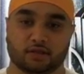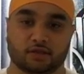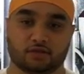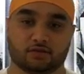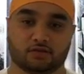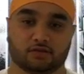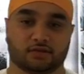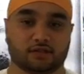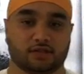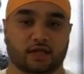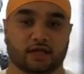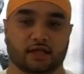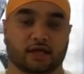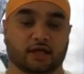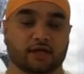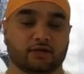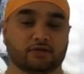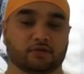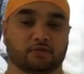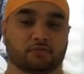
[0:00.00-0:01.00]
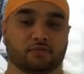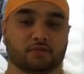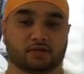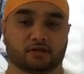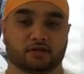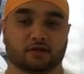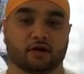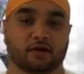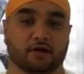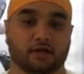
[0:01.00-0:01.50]
He used to say that he was a
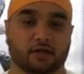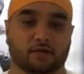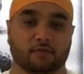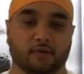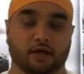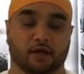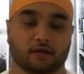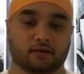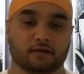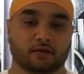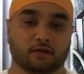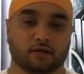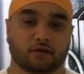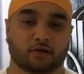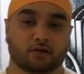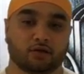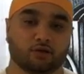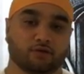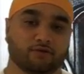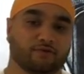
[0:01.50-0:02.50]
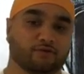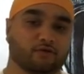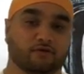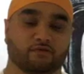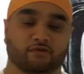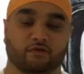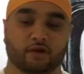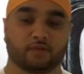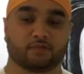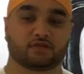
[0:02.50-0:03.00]
misguided man who
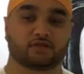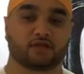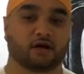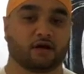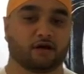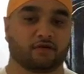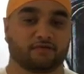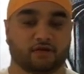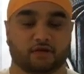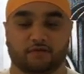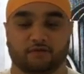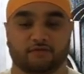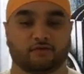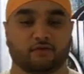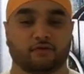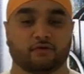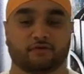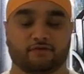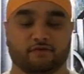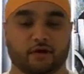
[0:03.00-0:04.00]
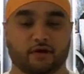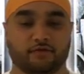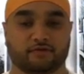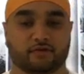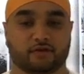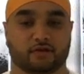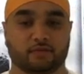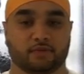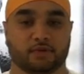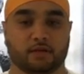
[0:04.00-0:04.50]
fought for himself, he didn't fight
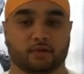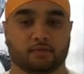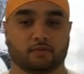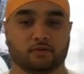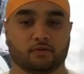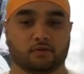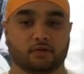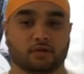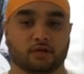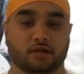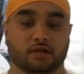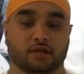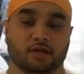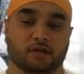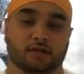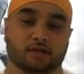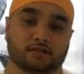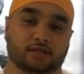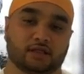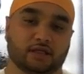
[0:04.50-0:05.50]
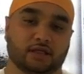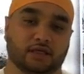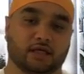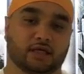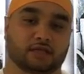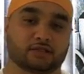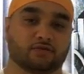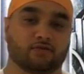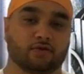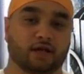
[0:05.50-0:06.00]
for other people,
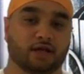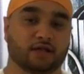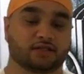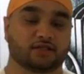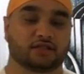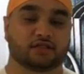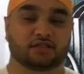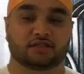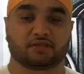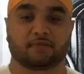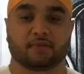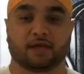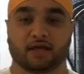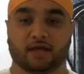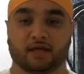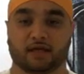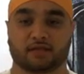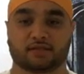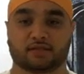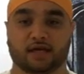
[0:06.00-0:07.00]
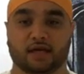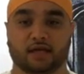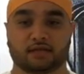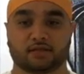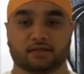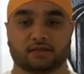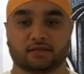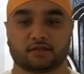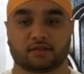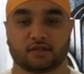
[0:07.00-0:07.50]
Sikhi as a religion doesn't make any
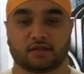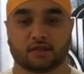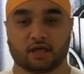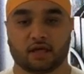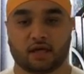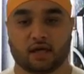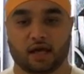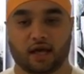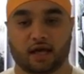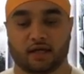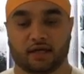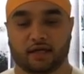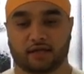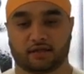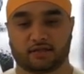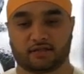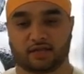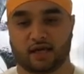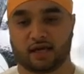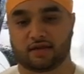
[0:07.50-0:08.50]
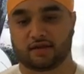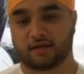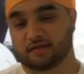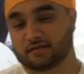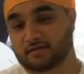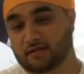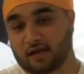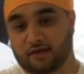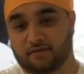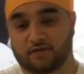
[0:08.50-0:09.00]
sense. And he'd say
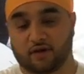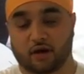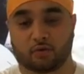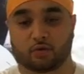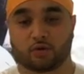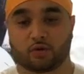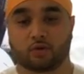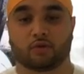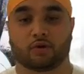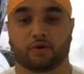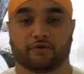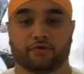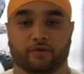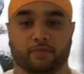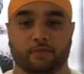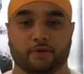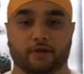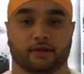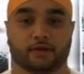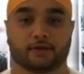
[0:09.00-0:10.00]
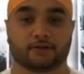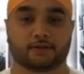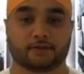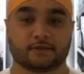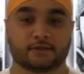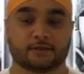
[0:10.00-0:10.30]
things that even I wouldn't want to repeat.